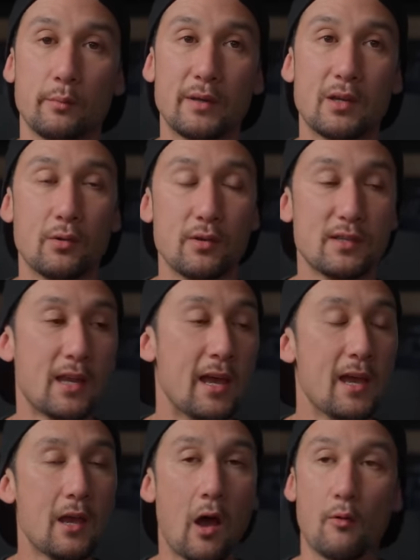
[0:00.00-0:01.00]
because
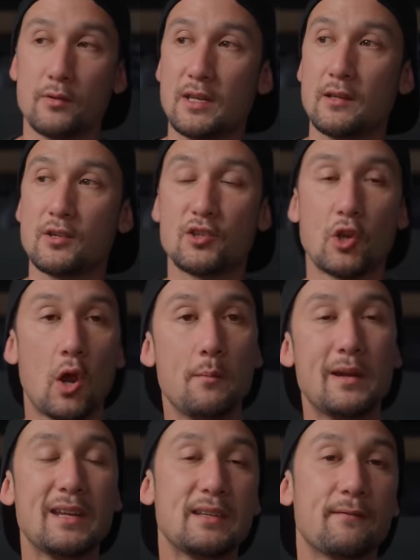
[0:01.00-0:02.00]
I was in so
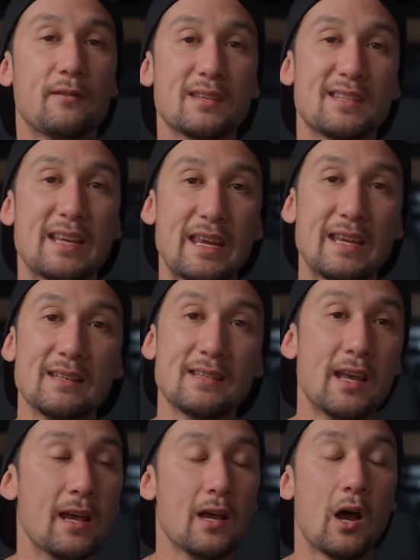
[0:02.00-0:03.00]
many different scenes.